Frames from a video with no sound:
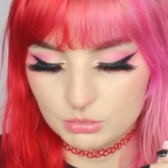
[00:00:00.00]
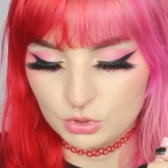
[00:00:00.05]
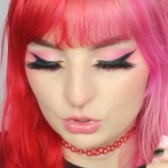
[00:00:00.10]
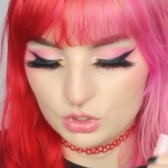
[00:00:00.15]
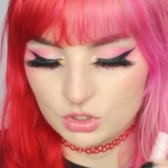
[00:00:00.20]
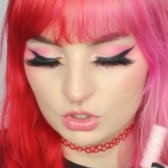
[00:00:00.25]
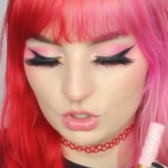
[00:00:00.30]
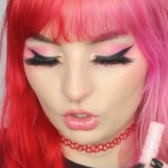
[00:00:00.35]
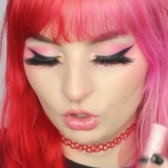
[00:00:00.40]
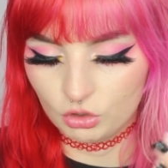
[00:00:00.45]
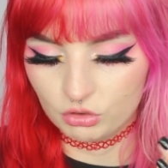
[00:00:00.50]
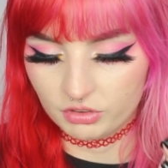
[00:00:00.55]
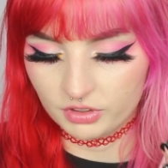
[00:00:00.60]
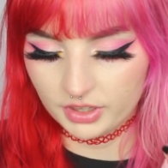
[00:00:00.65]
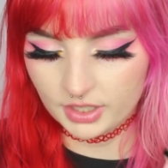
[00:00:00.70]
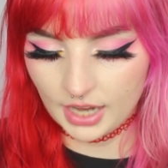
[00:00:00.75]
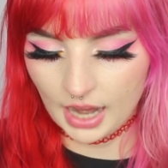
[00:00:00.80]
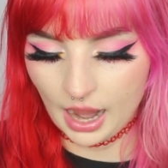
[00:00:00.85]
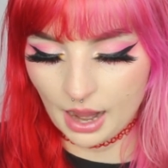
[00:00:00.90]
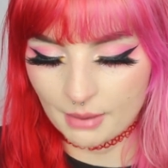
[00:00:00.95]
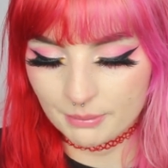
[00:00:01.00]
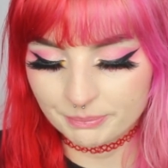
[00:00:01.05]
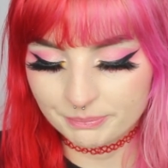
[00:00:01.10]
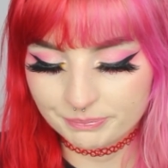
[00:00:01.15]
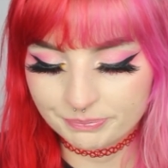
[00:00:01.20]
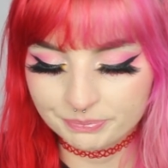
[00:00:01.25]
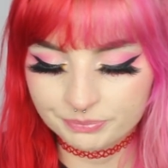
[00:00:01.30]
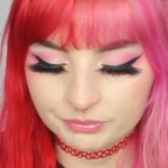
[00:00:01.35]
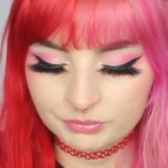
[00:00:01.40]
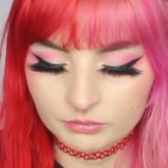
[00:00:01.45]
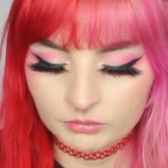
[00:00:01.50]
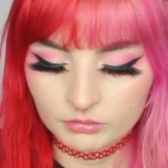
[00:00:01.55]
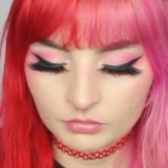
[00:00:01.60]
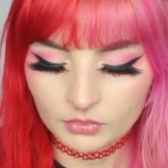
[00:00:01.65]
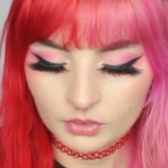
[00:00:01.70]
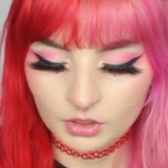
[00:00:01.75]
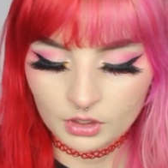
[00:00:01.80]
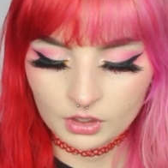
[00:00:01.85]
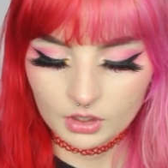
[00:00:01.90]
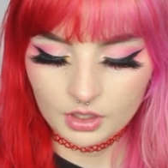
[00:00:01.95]
moons all over the cap.
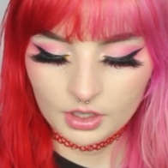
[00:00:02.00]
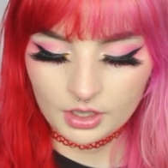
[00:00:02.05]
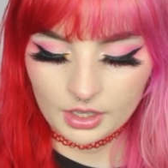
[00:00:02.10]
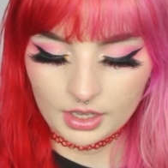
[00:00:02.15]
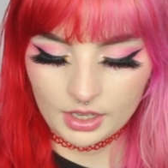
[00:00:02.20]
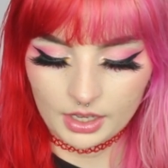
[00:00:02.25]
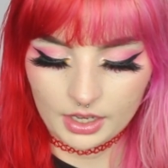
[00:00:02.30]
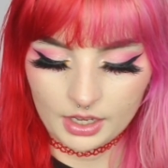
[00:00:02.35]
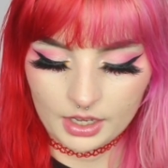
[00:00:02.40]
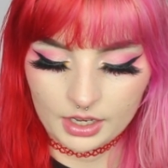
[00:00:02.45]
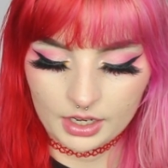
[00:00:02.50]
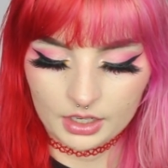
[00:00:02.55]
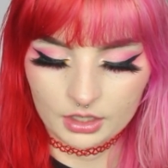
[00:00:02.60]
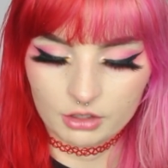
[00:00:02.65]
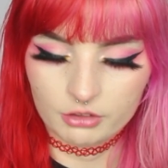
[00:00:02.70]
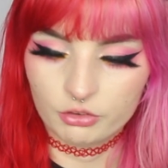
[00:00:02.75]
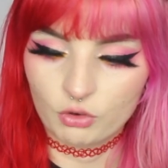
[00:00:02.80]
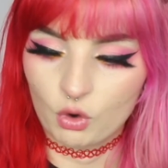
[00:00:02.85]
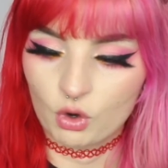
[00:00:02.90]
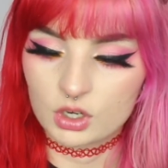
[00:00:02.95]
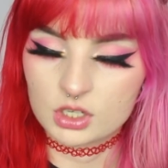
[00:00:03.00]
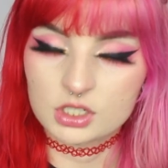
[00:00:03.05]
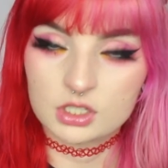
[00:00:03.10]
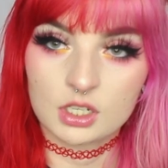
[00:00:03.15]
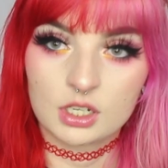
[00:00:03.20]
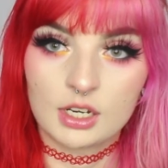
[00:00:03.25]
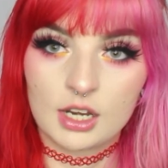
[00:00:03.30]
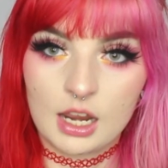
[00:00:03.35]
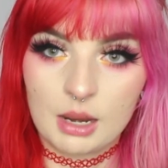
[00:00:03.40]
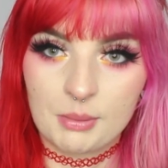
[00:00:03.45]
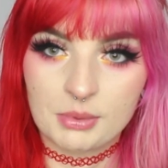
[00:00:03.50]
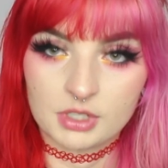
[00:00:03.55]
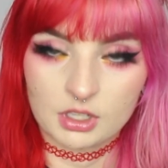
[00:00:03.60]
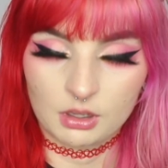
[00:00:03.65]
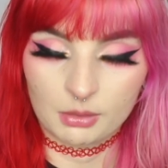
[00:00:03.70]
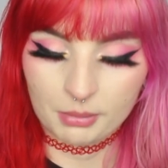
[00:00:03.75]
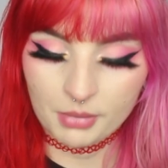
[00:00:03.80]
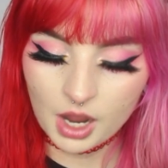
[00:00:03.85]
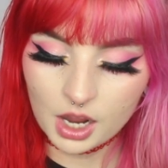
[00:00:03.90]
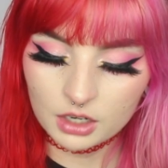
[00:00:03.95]
And of course the name is in
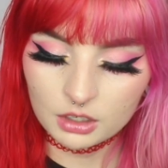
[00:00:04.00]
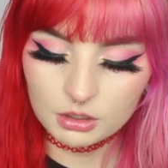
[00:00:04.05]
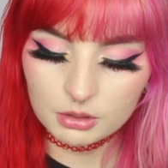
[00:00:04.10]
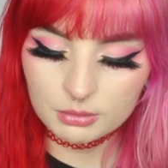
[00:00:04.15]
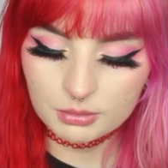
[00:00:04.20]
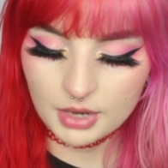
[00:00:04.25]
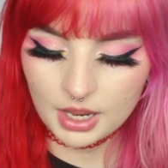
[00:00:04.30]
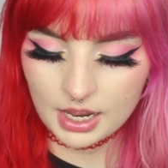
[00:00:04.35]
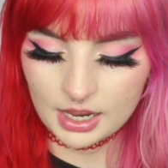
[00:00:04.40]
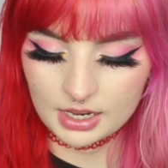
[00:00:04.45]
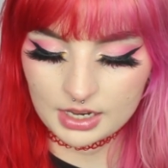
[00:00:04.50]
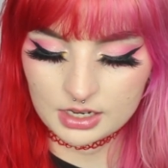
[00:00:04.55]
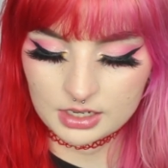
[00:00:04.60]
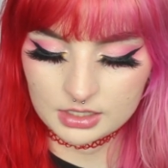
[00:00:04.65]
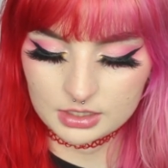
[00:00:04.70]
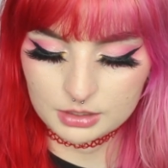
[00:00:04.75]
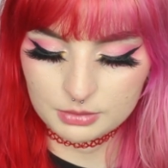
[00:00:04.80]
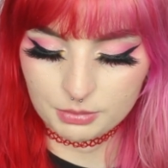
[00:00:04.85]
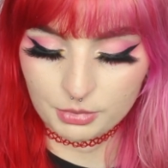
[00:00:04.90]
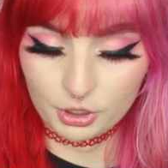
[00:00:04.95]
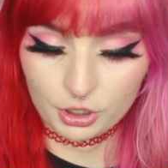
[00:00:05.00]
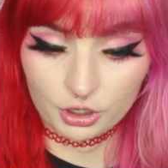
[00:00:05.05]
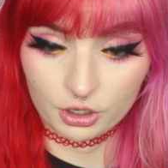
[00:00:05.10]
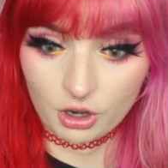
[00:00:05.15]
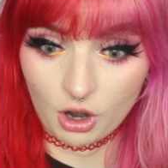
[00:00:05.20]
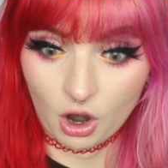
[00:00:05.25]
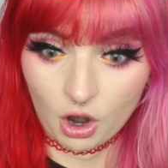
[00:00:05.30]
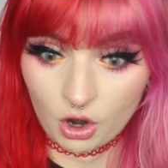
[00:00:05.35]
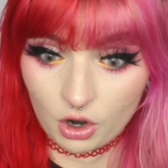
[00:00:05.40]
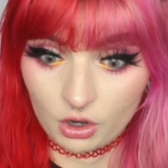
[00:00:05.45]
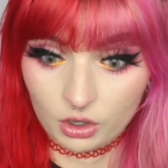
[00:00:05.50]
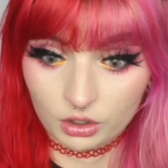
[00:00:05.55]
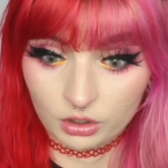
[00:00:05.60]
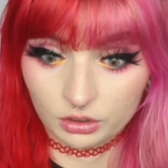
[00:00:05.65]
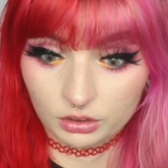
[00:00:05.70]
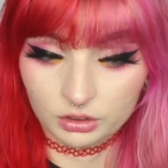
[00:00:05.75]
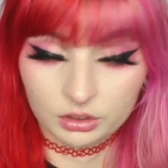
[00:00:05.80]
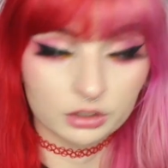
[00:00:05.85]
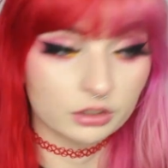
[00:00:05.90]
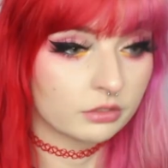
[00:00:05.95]
the bottom, as per
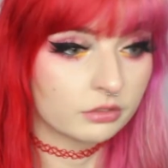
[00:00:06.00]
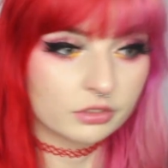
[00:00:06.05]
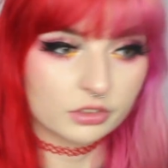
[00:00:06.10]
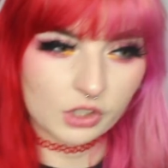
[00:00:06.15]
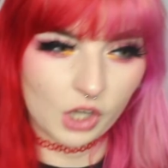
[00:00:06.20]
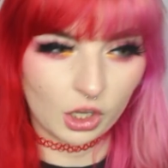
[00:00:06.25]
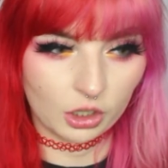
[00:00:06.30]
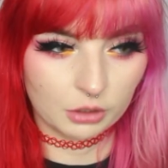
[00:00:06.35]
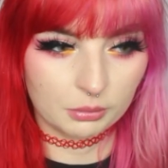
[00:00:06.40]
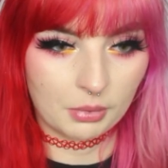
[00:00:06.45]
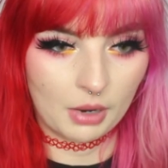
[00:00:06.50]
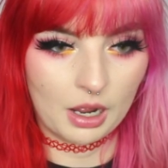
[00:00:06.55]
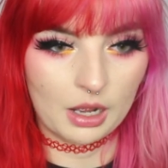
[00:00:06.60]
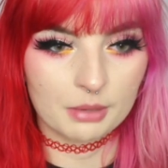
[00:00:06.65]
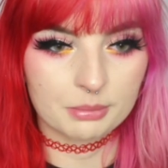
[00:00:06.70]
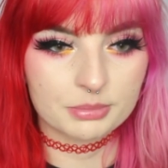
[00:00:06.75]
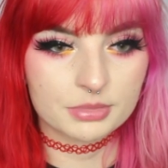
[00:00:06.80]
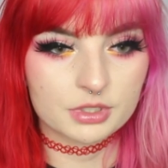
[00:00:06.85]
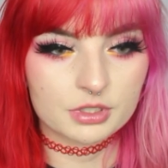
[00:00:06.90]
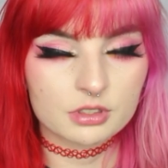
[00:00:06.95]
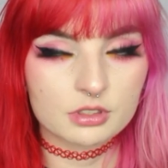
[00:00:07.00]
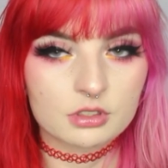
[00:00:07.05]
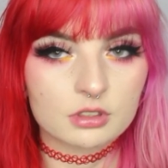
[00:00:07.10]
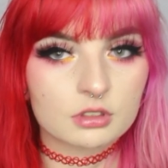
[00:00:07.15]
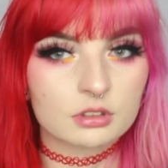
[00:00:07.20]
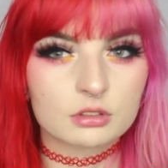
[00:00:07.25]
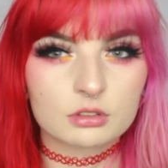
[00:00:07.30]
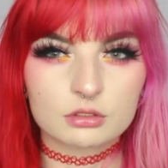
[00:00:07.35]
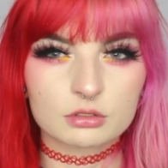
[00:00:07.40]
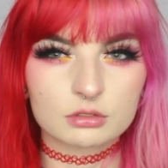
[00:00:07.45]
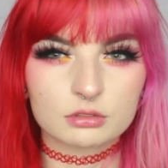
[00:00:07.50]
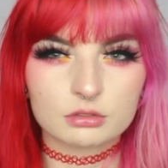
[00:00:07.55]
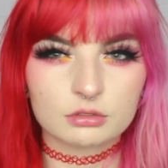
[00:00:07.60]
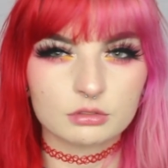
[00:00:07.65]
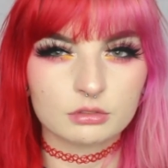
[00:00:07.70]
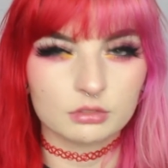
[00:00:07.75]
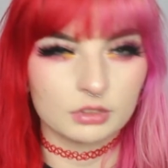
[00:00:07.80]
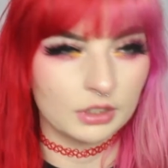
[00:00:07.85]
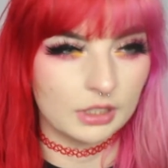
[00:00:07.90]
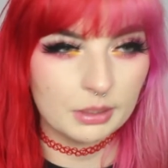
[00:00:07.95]
all ColourPop's
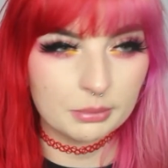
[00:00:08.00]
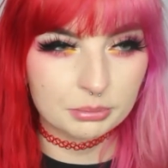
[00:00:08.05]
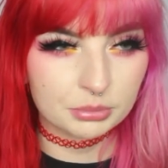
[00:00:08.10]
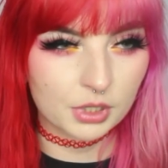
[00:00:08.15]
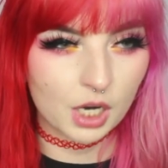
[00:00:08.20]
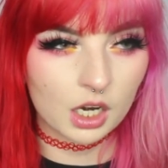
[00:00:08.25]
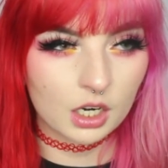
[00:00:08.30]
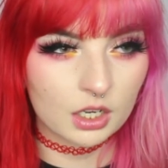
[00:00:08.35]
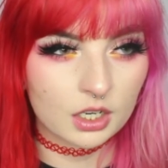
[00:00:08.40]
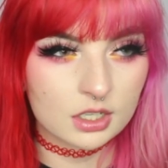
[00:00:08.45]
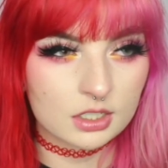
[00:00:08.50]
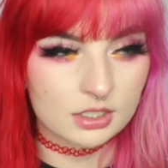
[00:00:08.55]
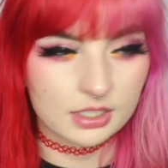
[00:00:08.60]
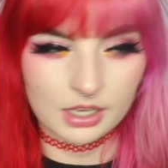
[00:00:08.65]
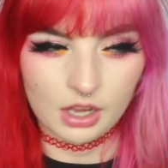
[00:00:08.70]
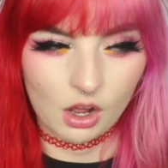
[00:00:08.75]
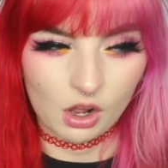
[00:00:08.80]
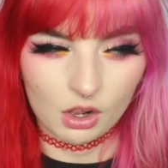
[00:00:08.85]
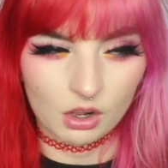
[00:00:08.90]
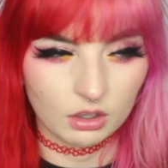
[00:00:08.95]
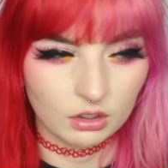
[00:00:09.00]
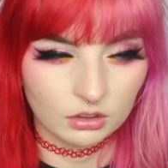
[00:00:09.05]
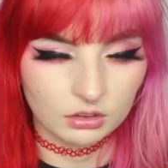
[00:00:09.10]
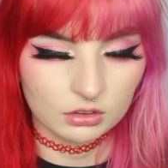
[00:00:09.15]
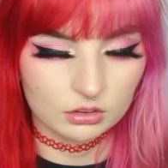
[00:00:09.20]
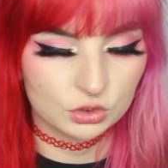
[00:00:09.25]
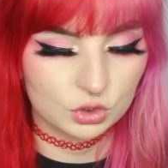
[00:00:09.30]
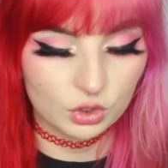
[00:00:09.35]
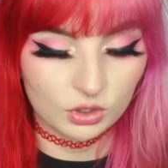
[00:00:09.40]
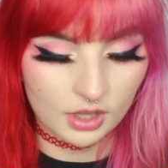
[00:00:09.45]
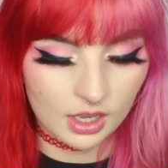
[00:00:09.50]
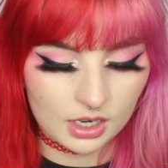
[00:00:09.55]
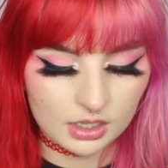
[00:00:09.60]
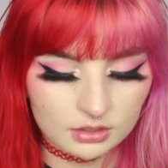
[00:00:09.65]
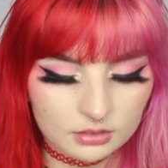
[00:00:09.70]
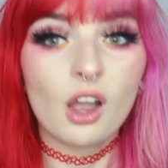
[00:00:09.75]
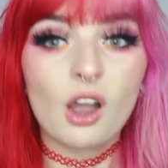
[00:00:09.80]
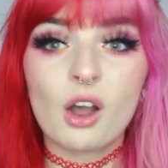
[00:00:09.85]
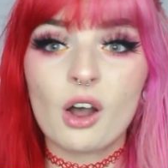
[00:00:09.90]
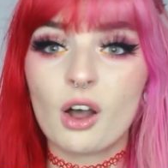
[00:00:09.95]
lip products. They all do
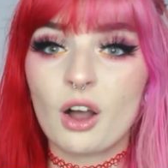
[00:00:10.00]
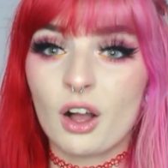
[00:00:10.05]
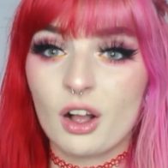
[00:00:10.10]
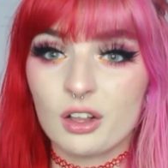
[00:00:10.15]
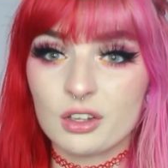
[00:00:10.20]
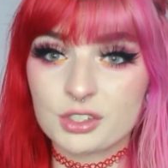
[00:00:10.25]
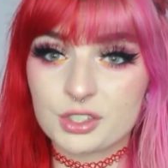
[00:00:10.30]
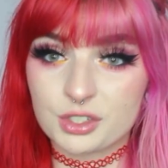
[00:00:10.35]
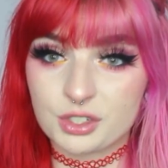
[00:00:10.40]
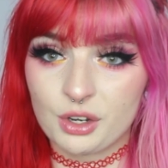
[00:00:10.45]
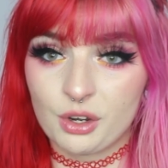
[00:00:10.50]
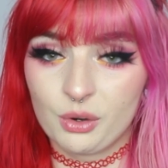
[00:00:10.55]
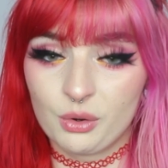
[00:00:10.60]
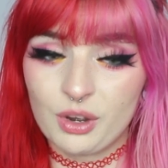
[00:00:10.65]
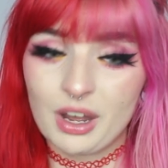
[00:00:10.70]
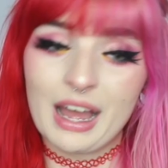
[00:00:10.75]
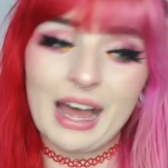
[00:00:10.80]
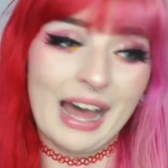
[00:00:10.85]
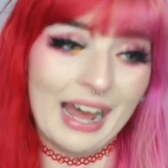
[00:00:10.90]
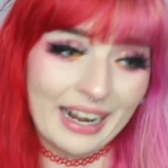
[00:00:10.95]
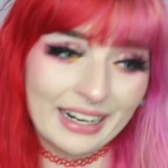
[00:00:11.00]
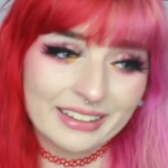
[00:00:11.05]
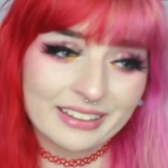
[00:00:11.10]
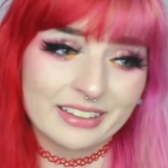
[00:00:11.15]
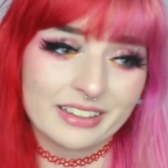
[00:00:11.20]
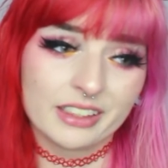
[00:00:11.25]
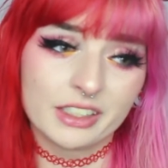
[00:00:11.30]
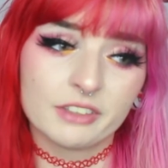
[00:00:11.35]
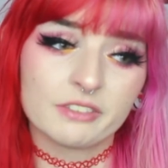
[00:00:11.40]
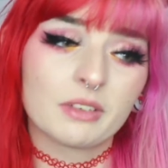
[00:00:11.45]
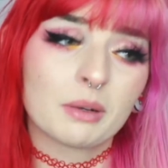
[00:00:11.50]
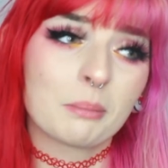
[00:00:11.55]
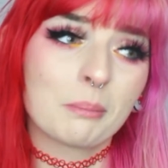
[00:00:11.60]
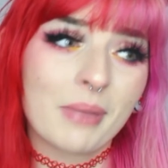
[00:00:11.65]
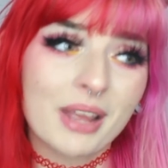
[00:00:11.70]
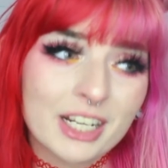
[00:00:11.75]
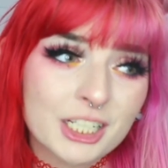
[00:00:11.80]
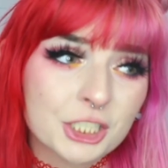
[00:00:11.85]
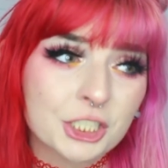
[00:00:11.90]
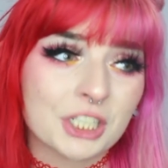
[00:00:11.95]
that. Also, I didn't even
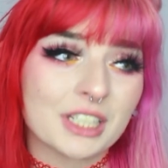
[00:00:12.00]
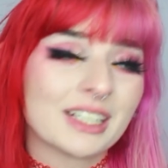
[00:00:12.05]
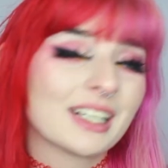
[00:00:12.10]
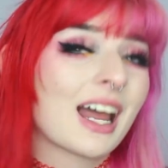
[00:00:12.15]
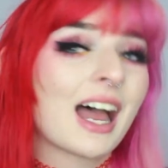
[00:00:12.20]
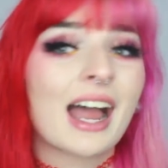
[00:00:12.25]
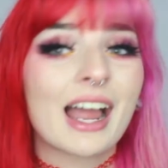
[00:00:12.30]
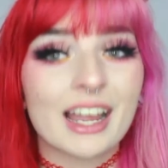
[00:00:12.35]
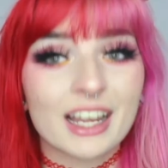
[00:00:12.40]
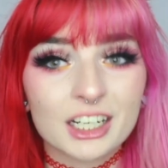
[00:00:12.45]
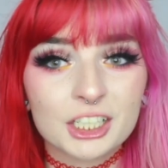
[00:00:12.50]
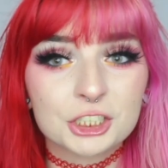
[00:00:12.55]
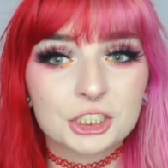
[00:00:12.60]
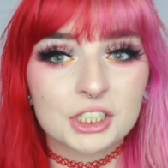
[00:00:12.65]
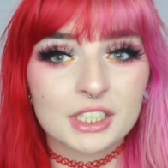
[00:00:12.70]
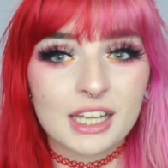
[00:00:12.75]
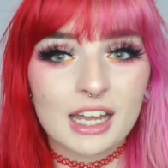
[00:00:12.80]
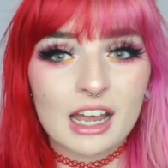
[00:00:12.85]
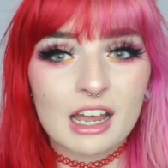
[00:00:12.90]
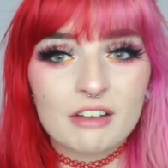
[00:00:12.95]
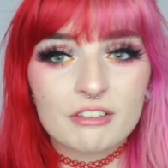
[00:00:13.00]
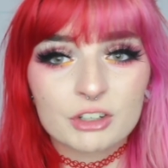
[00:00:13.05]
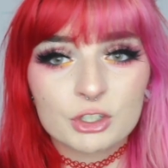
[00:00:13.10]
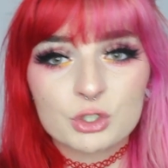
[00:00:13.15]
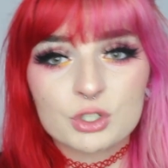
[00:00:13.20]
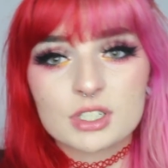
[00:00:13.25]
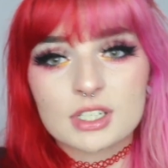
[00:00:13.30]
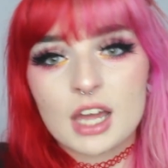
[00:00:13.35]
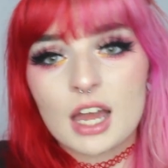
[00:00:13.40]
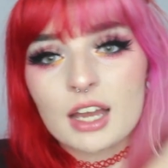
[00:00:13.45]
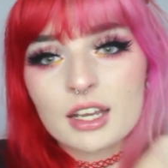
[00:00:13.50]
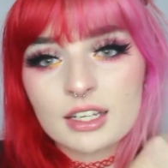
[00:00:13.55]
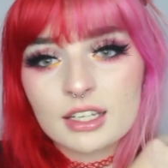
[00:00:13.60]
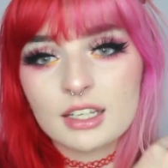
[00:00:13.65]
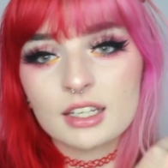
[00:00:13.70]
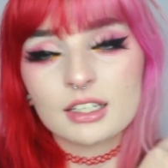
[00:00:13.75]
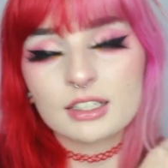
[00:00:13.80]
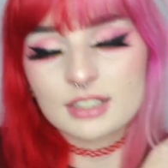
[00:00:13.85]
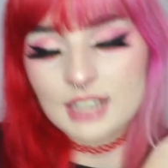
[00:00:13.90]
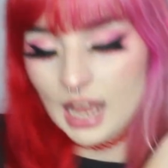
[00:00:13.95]
mention, I actually have a
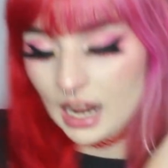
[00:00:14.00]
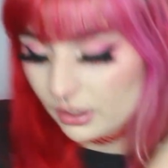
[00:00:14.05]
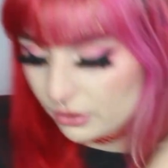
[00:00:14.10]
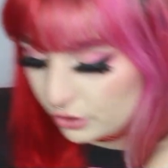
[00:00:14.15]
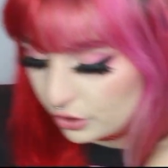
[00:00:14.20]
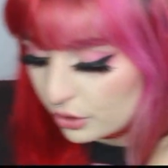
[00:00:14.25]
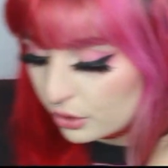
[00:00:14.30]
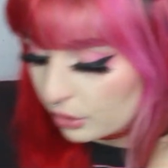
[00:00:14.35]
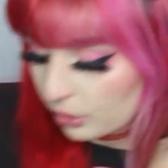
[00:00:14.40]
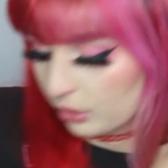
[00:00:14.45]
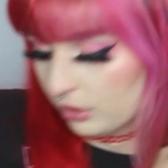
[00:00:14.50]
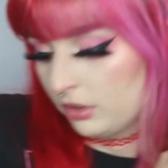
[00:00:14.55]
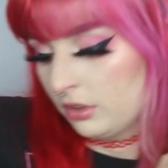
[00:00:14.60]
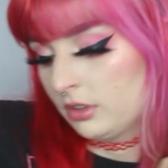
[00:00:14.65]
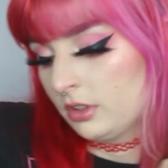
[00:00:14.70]
Usagi tattoo.